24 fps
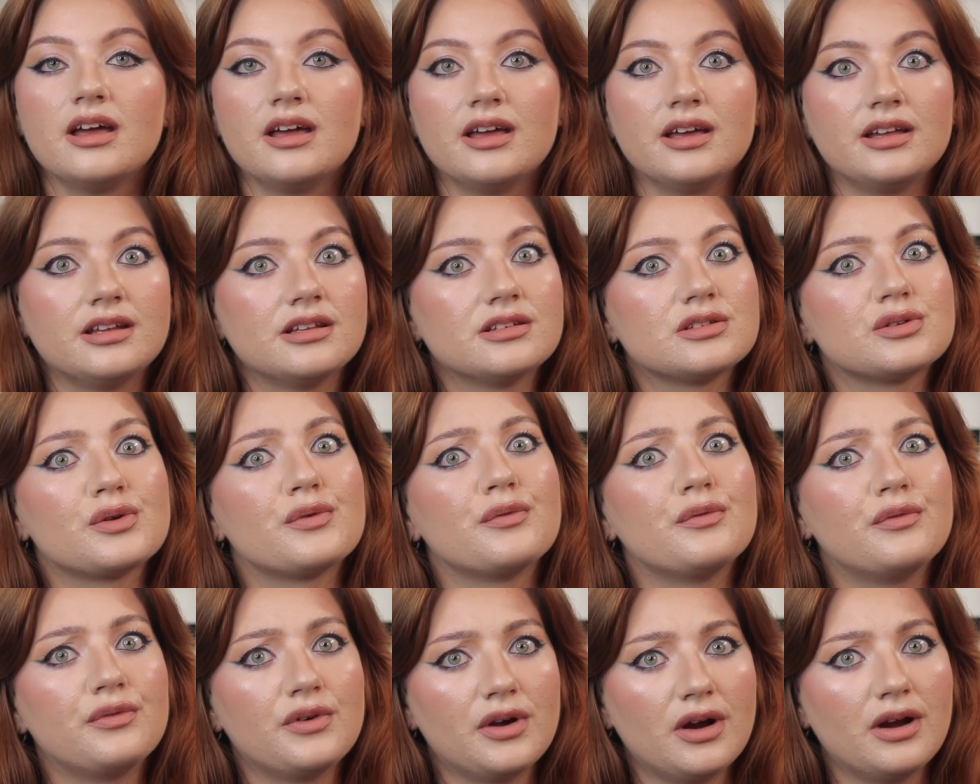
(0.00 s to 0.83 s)
It is
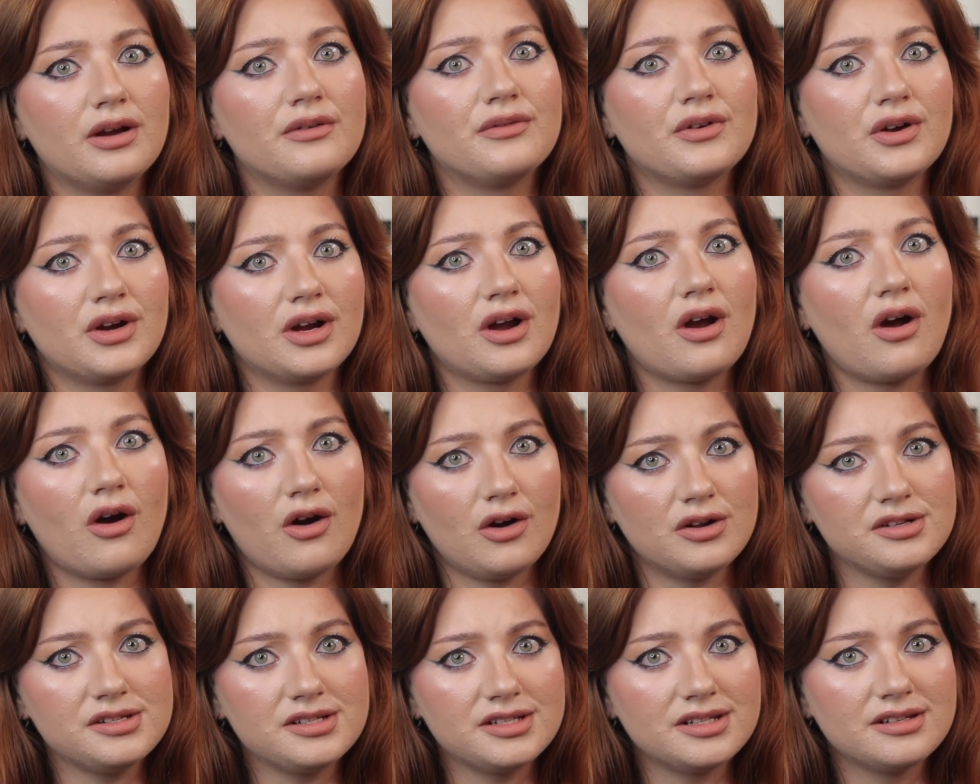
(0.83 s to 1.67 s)
very
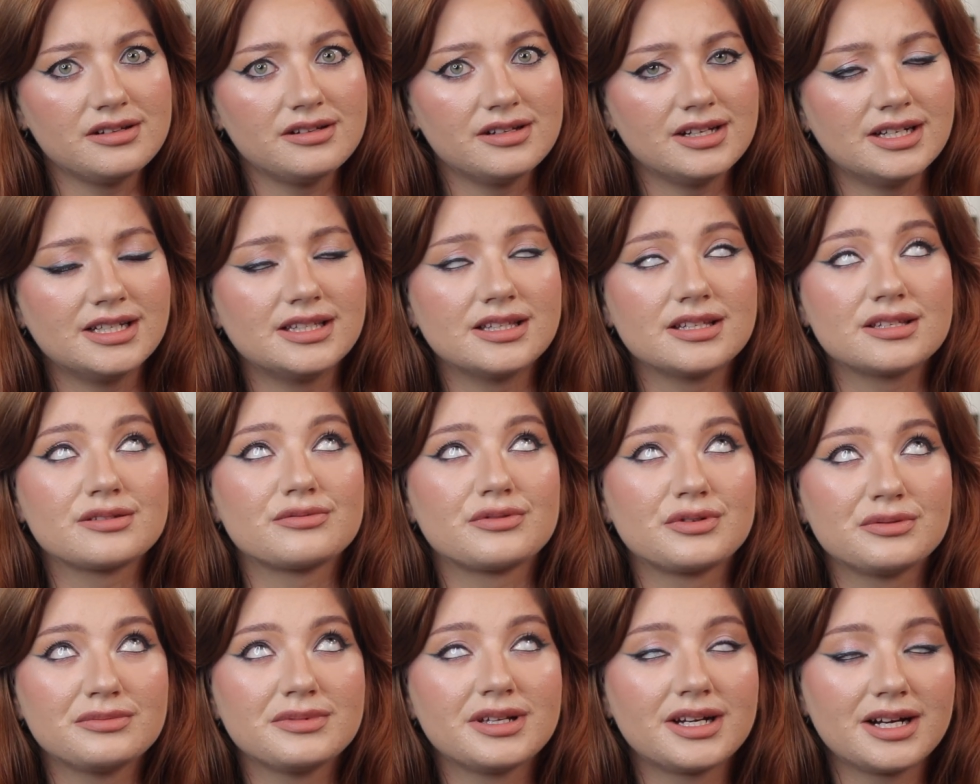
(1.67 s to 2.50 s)
hot in this
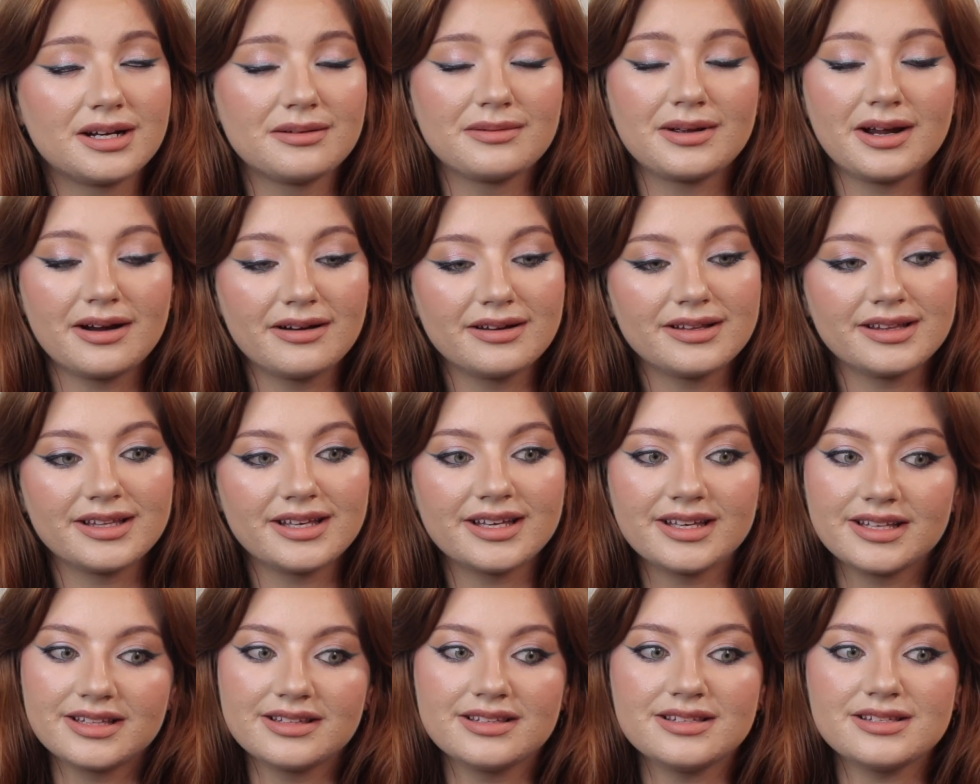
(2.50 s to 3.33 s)
room that I'm currently
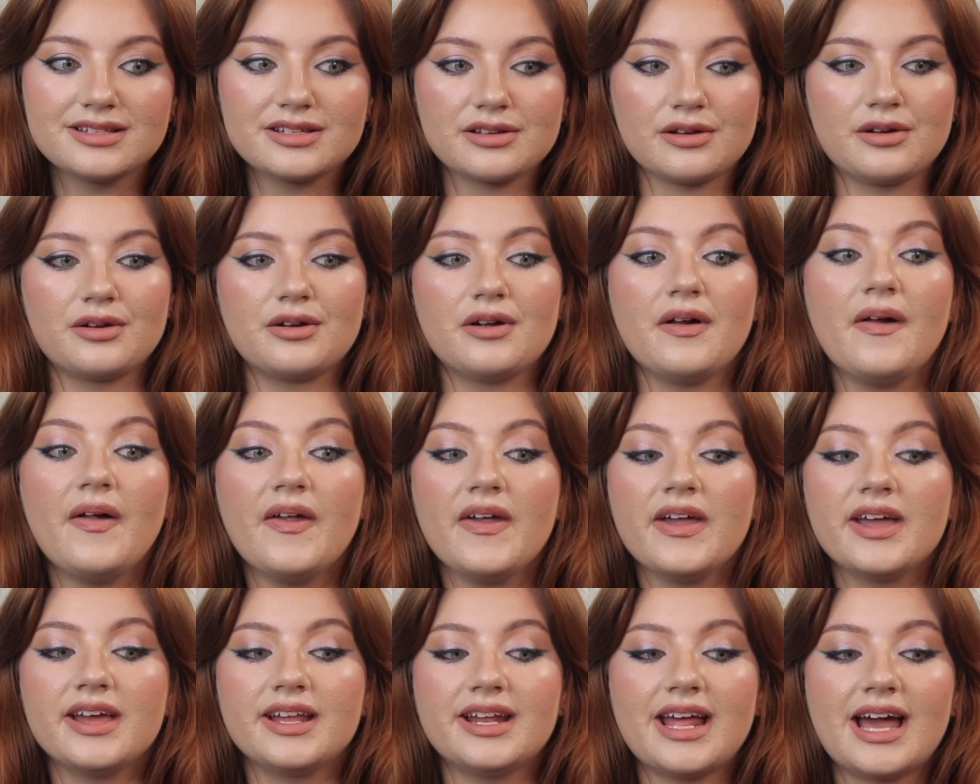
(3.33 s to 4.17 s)
in, so
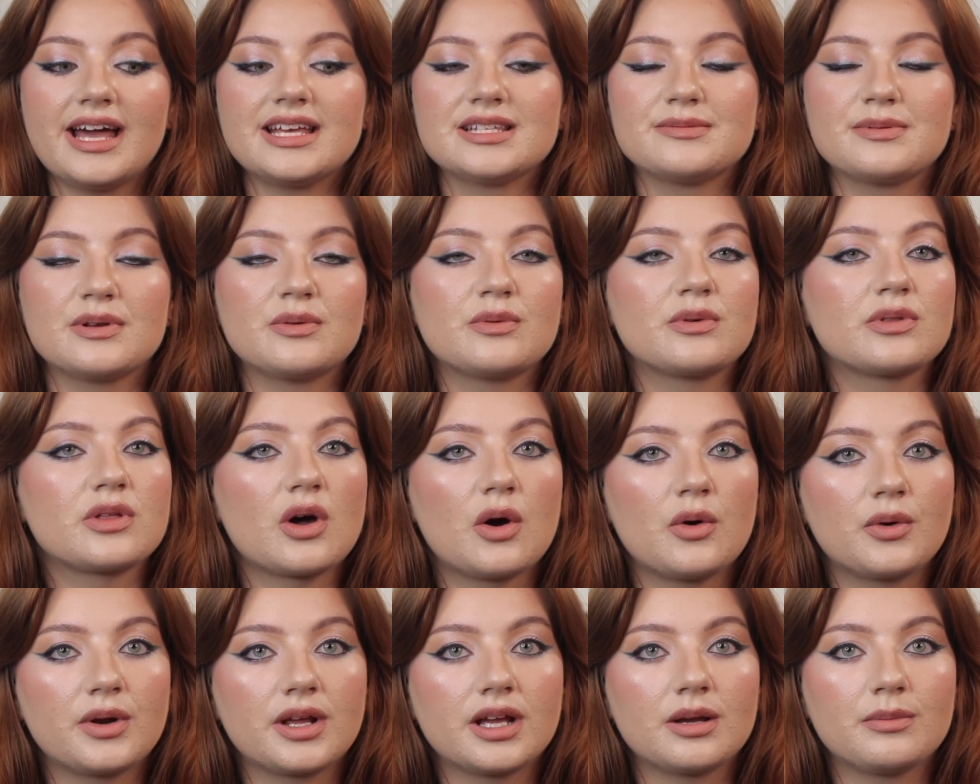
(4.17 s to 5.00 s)
it has been
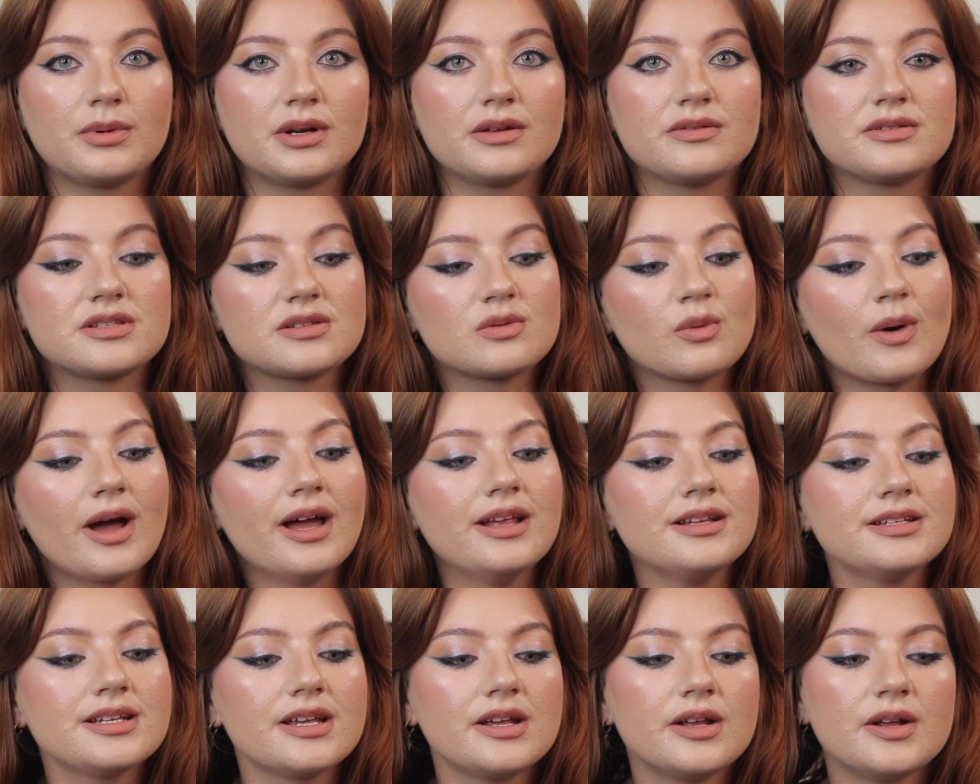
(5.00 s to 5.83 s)
withholding a bit of
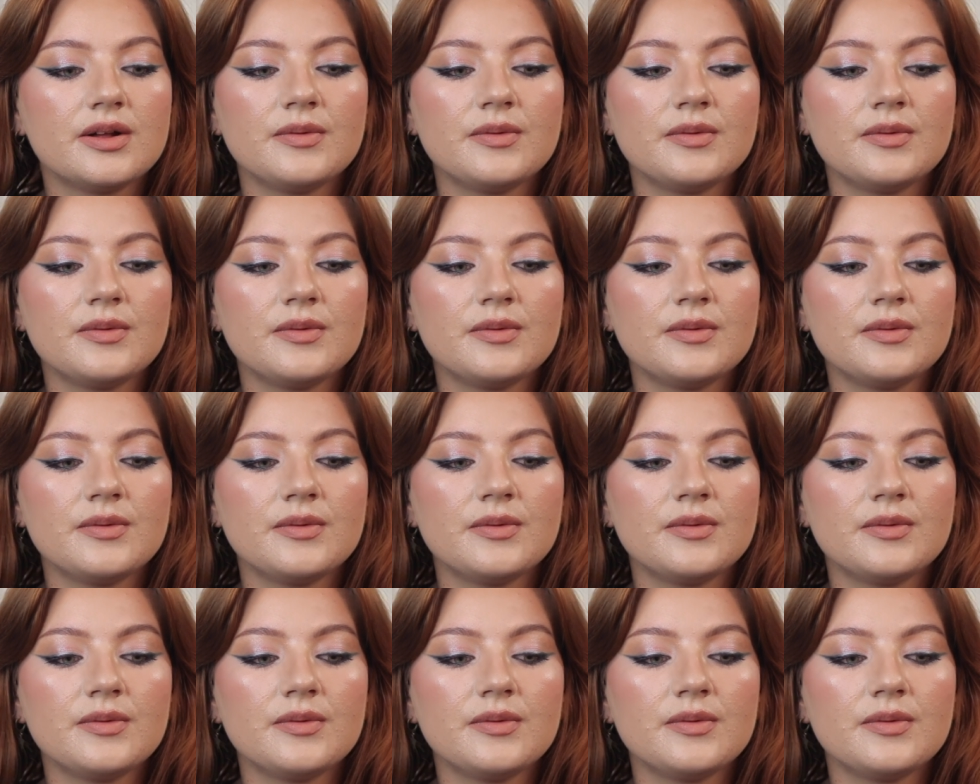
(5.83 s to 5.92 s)
sweat.